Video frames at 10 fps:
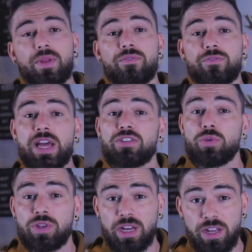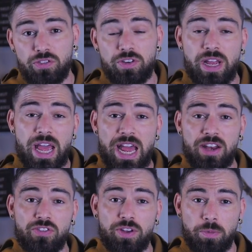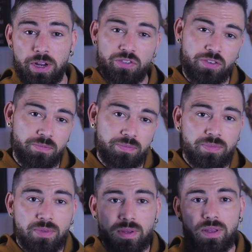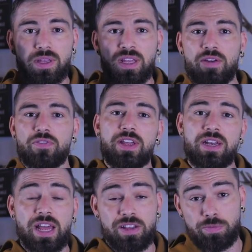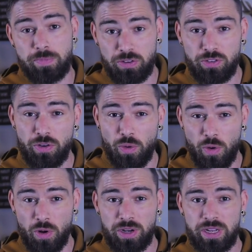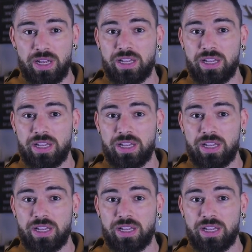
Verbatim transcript: Vasodilation and stimulation. Caffeine, as mentioned earlier,